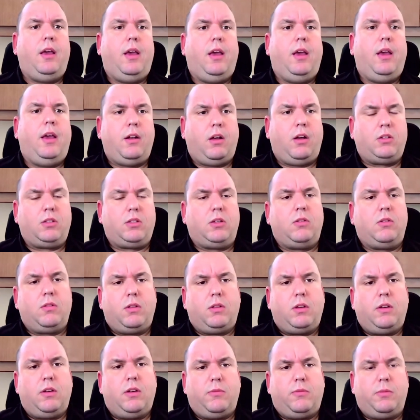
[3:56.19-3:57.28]
and also
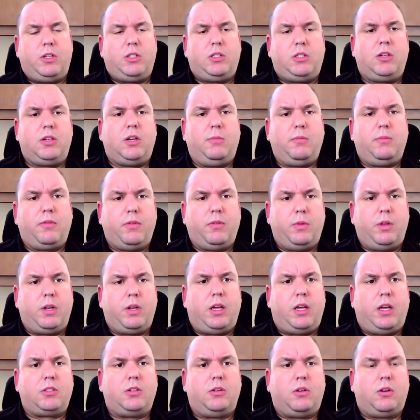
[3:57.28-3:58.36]
the information coming from the
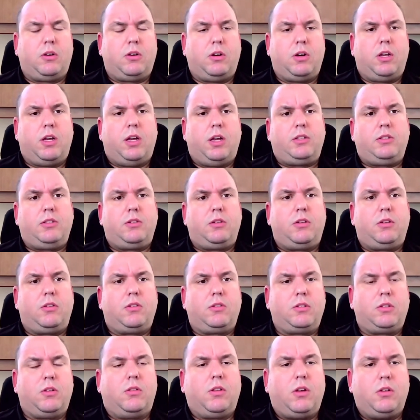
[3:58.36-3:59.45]
National Hurricane Center.
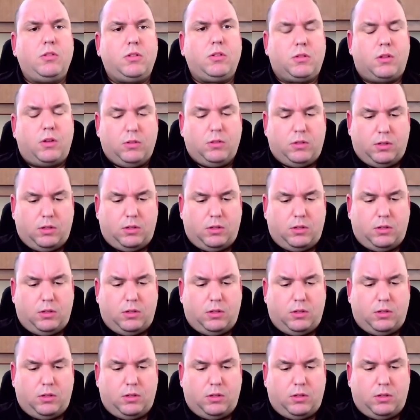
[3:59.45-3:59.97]
So those those